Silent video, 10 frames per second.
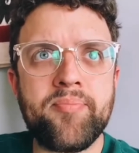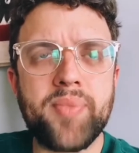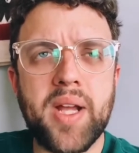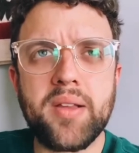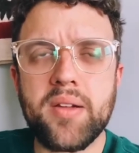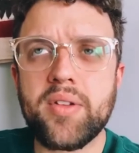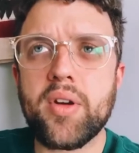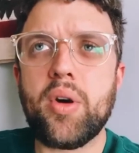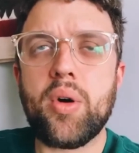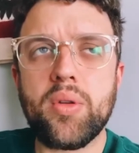I learned a
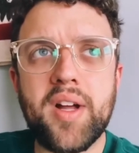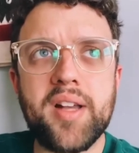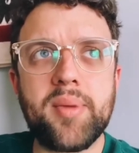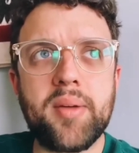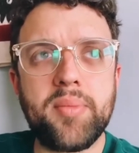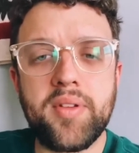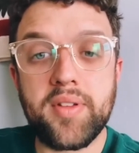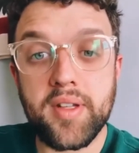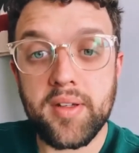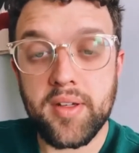whole lot about
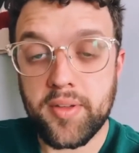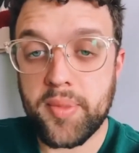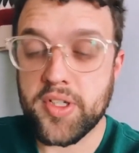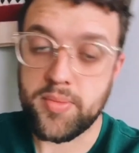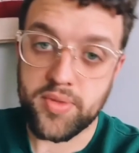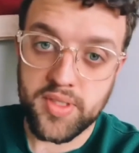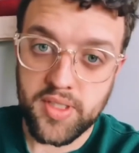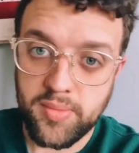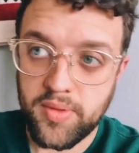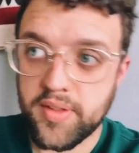music, especially
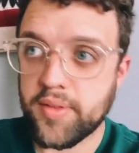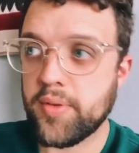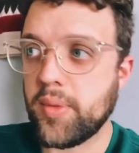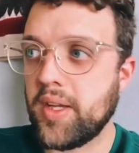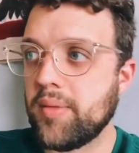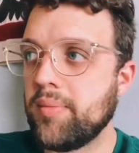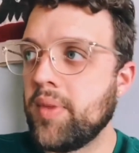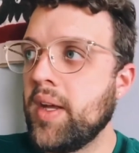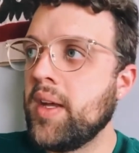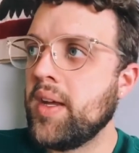Brazilian music, from him
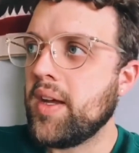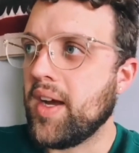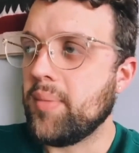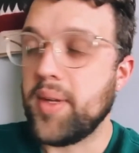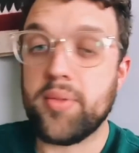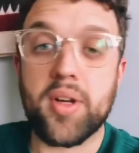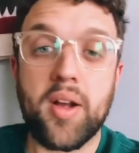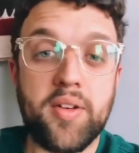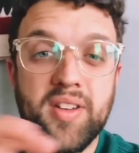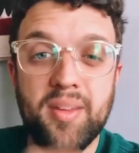in
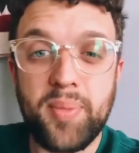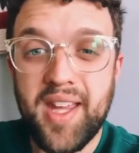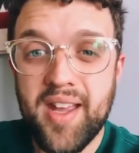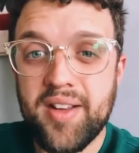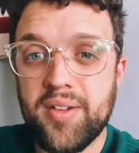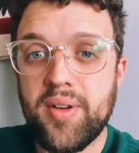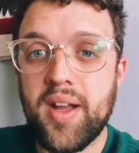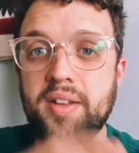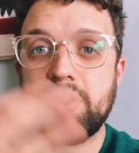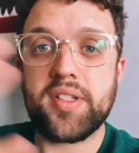regards to the piano
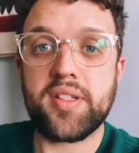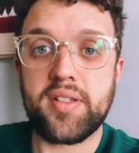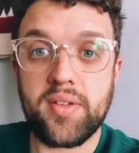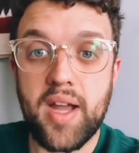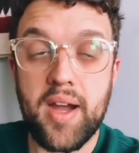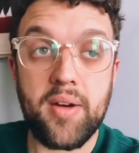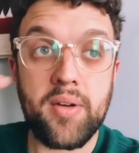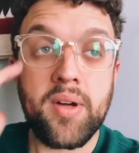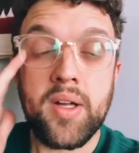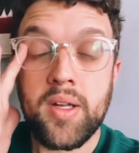and just into
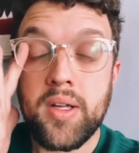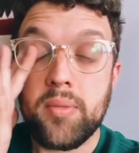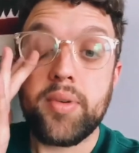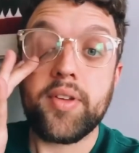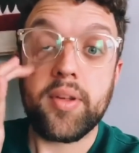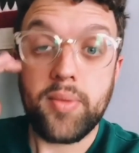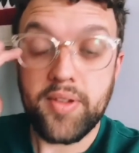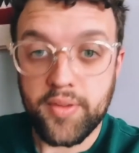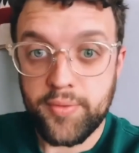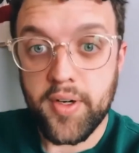how Brazilian
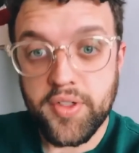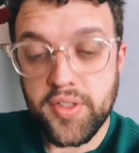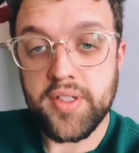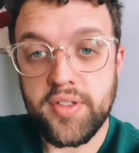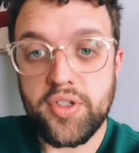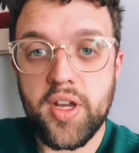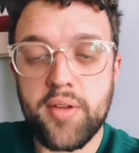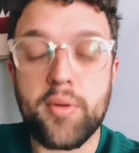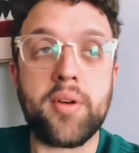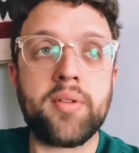music functions in
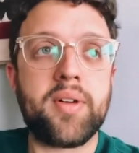general.